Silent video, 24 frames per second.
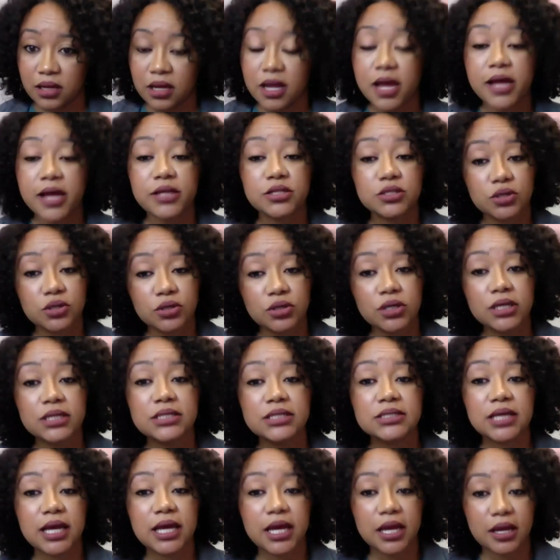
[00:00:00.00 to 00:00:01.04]
And so you can
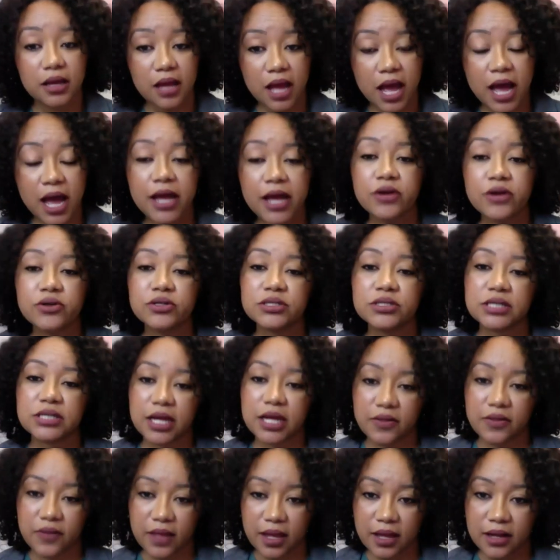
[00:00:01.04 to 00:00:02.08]
say, I
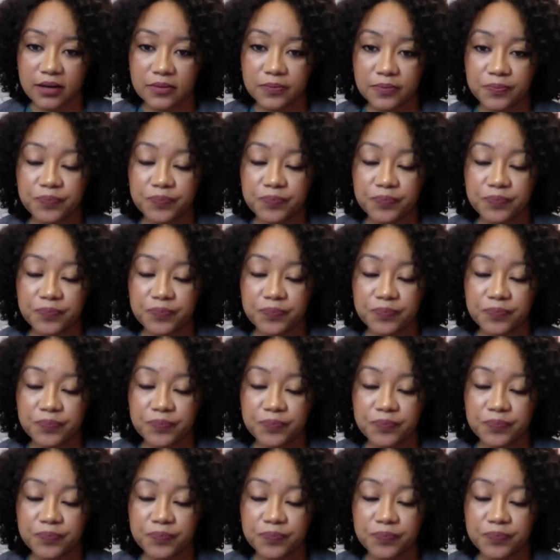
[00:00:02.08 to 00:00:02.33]
understand that,